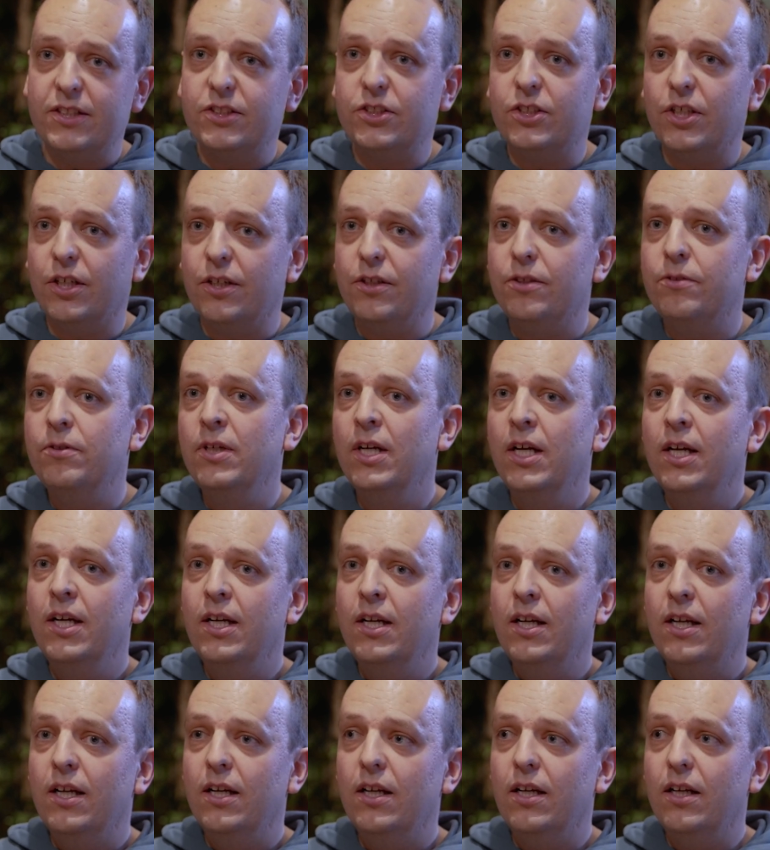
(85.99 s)
So
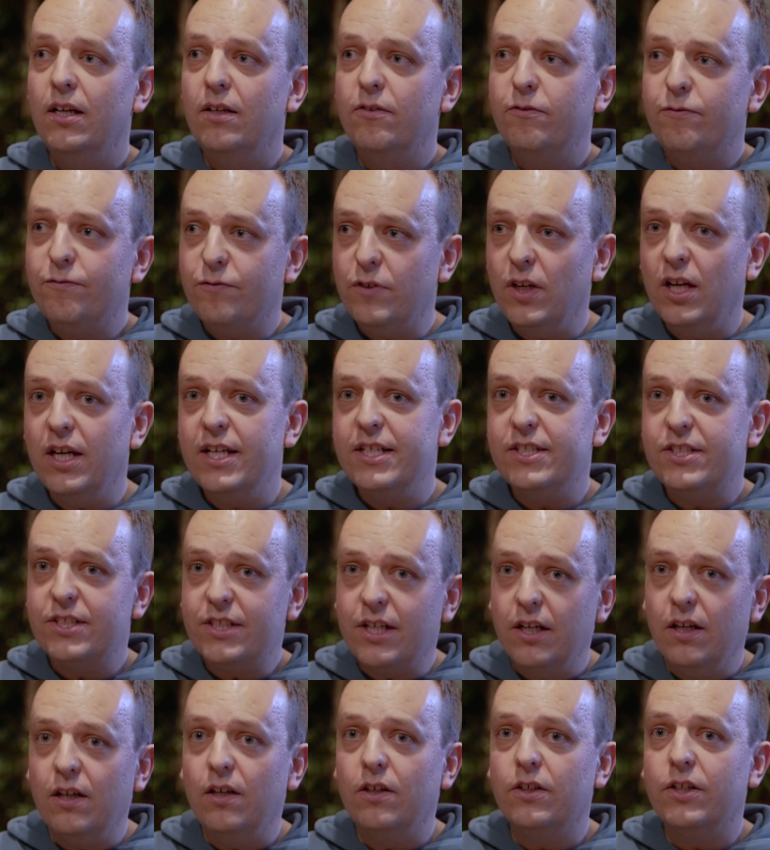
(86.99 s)
flights
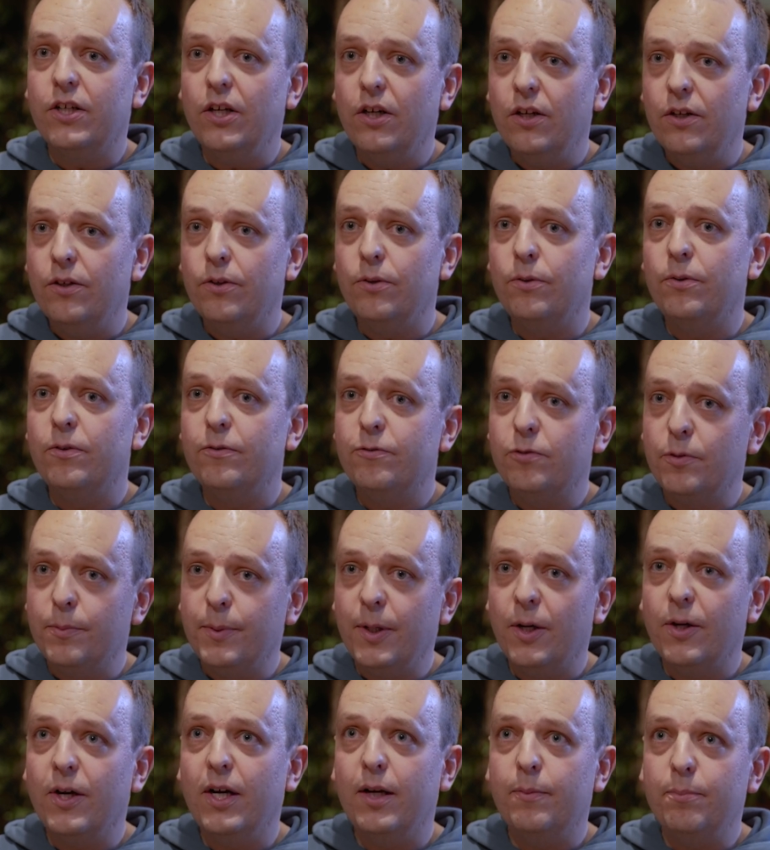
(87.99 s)
can't go from
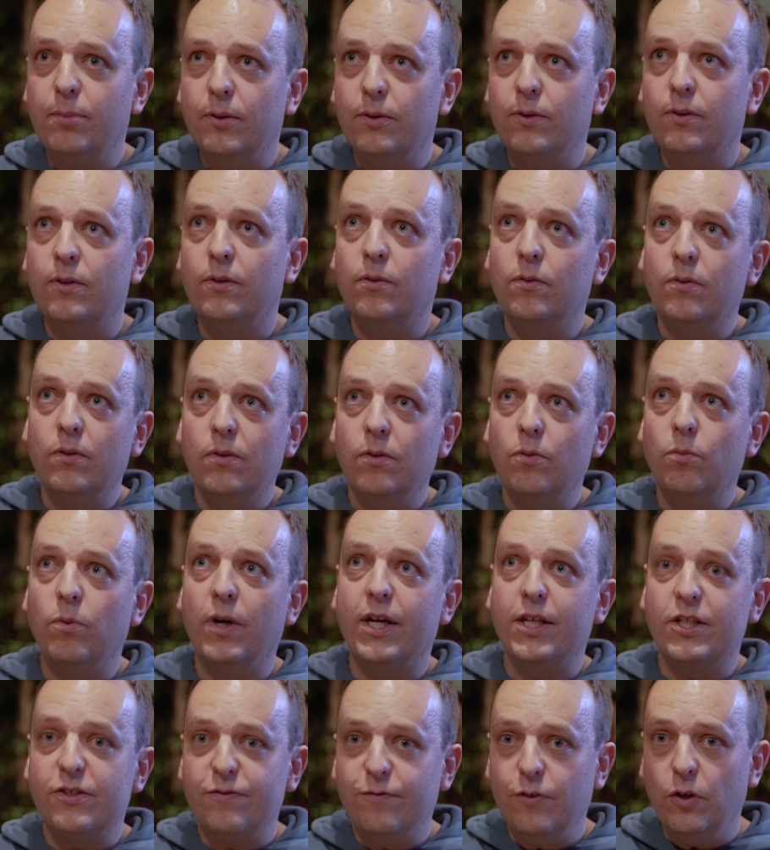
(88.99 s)
our airport
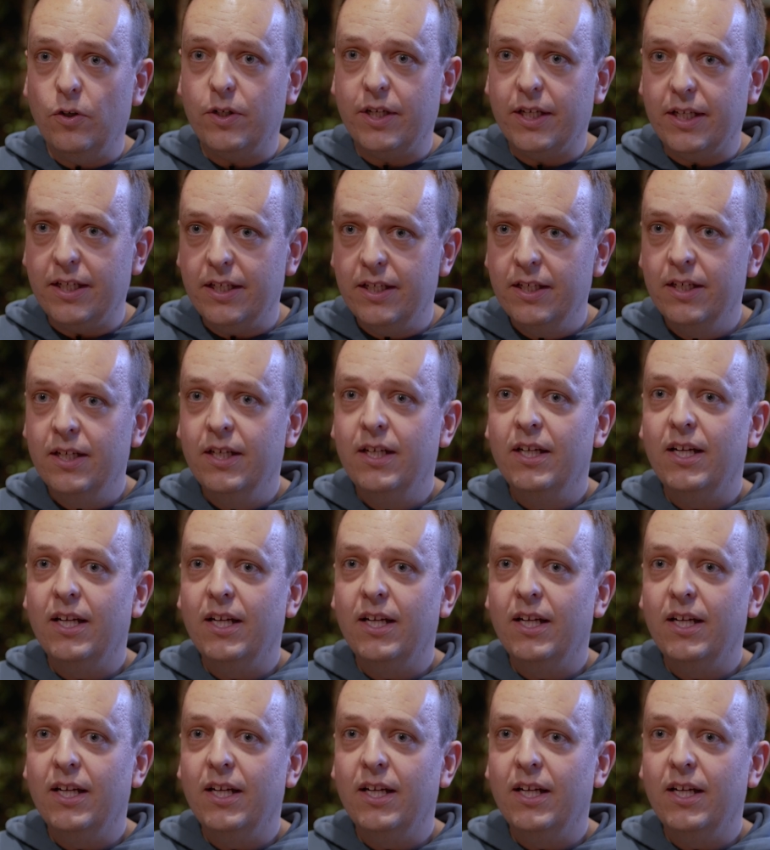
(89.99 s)
when it's foggy.